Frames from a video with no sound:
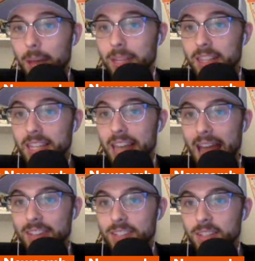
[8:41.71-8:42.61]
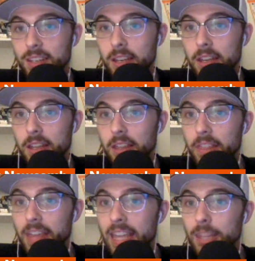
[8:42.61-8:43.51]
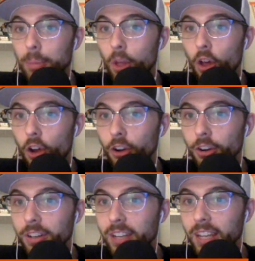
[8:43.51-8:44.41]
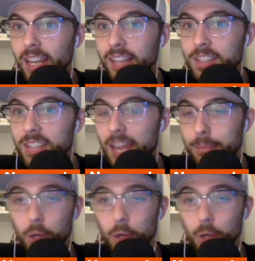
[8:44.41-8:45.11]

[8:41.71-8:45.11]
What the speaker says: I mean, the Nats, they hit the ball hard in this game.